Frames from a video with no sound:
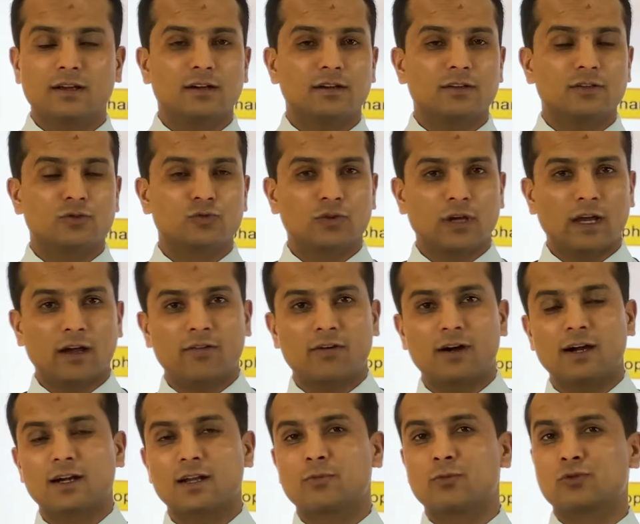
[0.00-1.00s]
You have
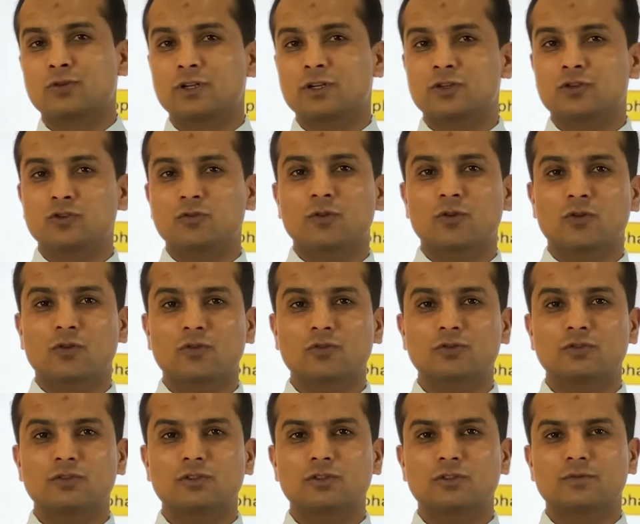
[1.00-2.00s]
heard about the
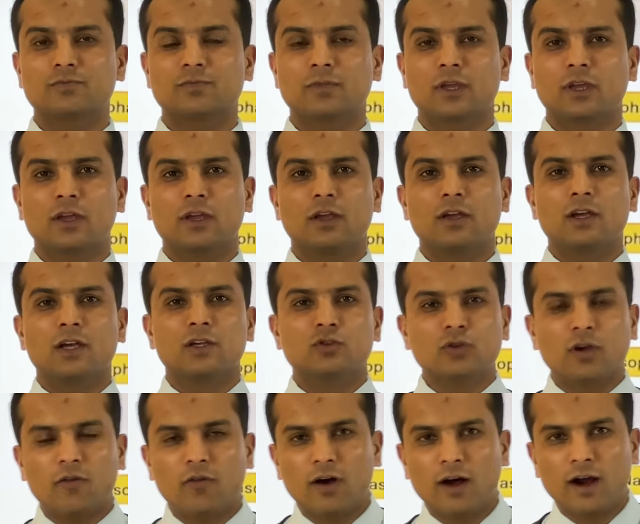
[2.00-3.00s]
tuberculosis. You
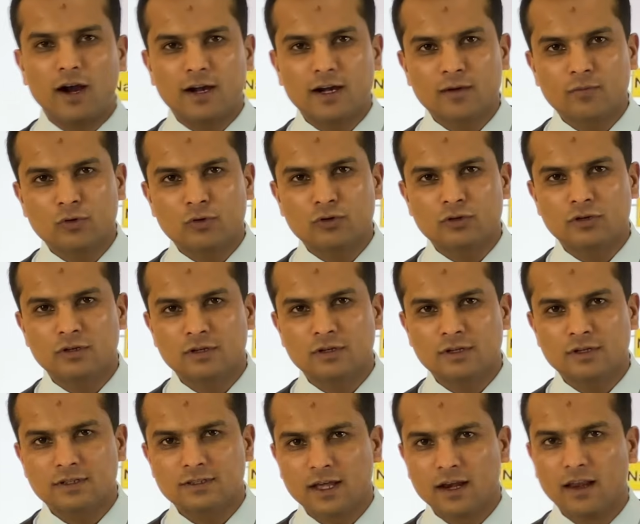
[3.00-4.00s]
have heard
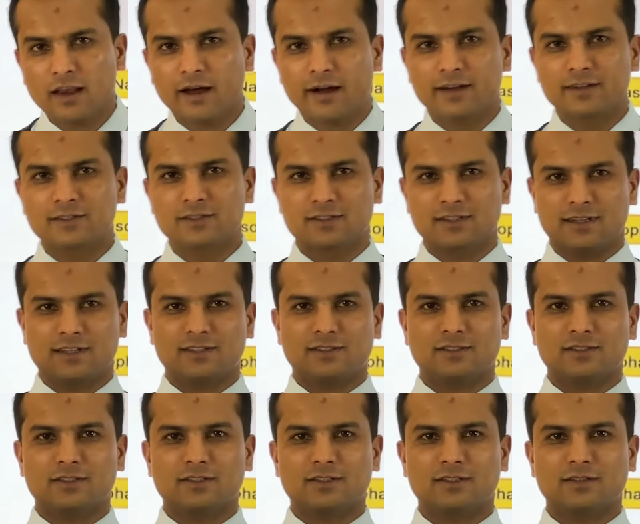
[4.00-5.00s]
about the lungs
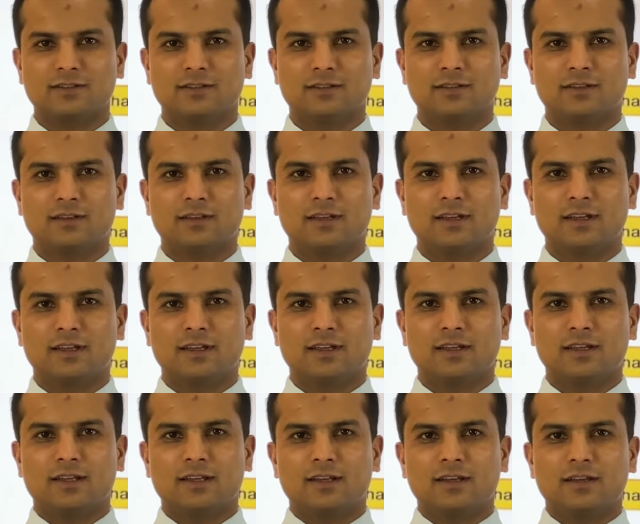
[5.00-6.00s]
cancer,
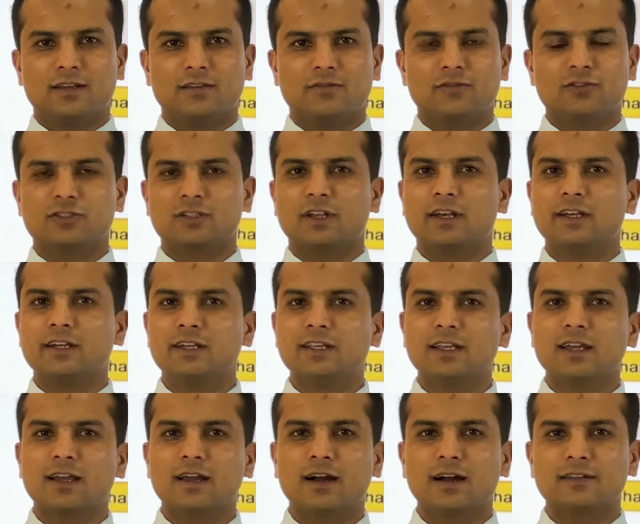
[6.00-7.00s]
which is a
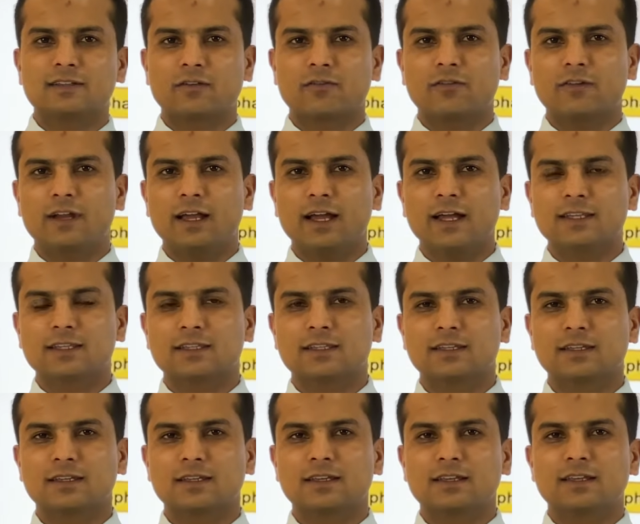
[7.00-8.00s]
leading cause of death
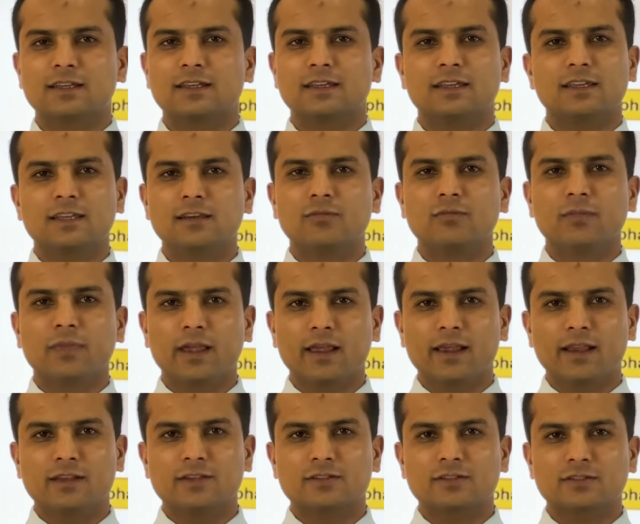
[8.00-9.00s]
in
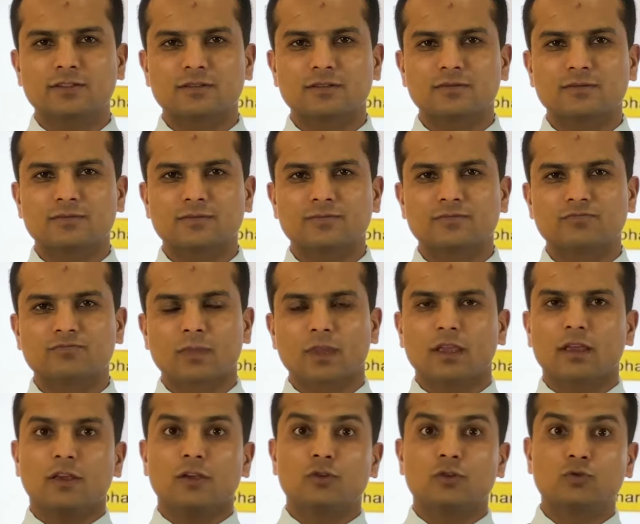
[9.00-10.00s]
males.
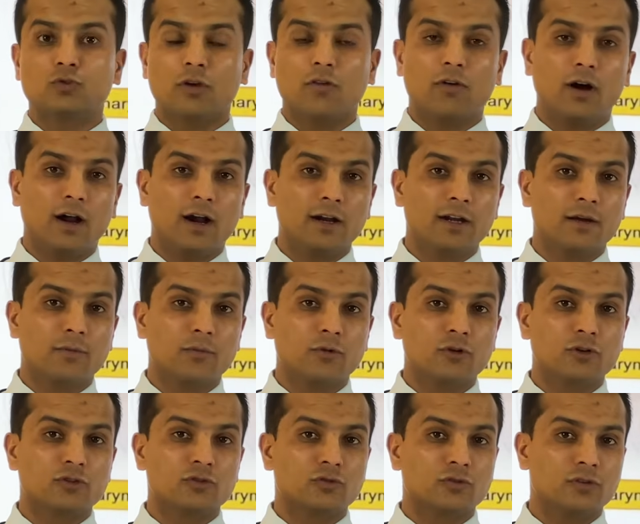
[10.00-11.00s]
You have heard
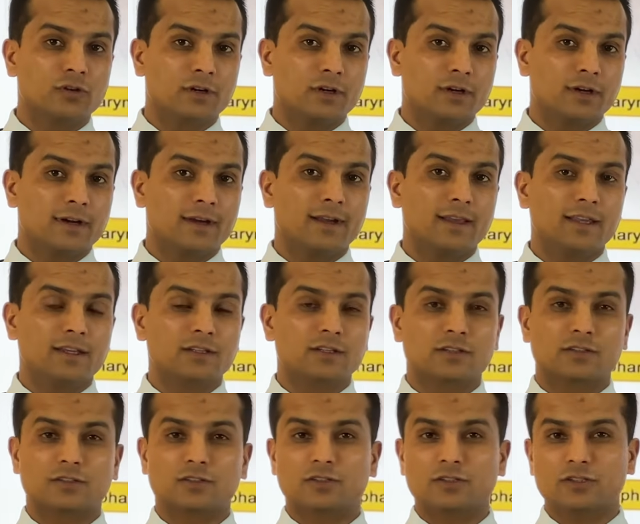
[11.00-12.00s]
about
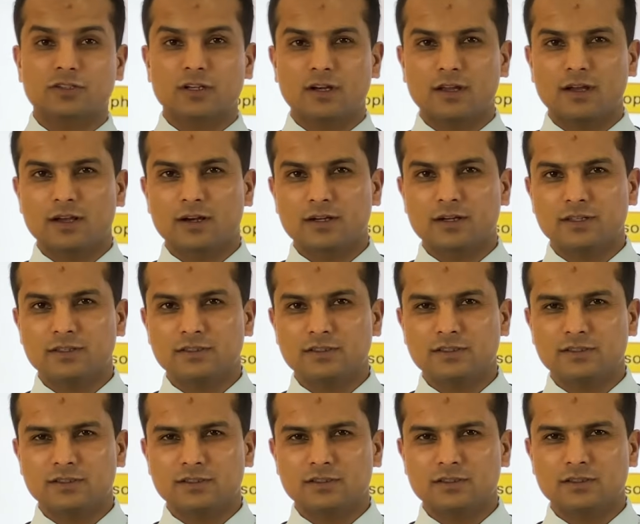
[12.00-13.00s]
interstitial lung
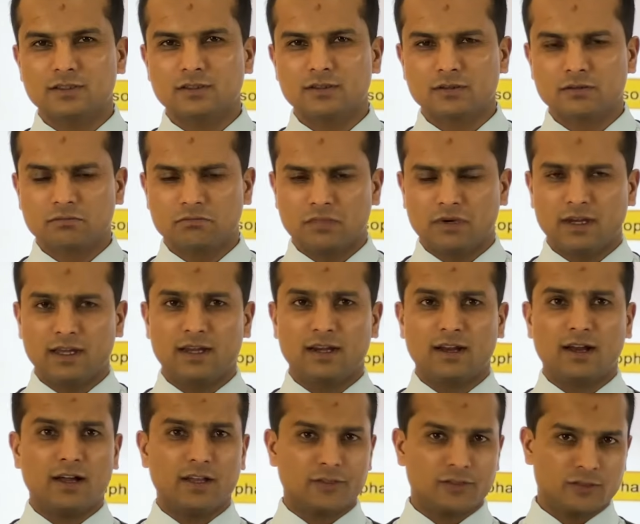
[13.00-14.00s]
diseases and
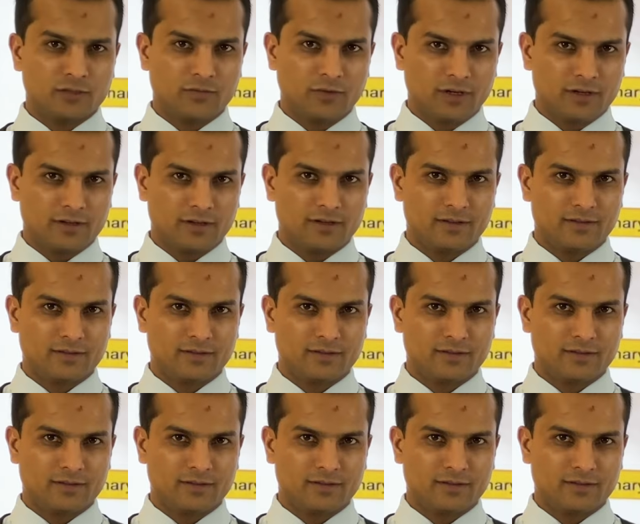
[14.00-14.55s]
asthma.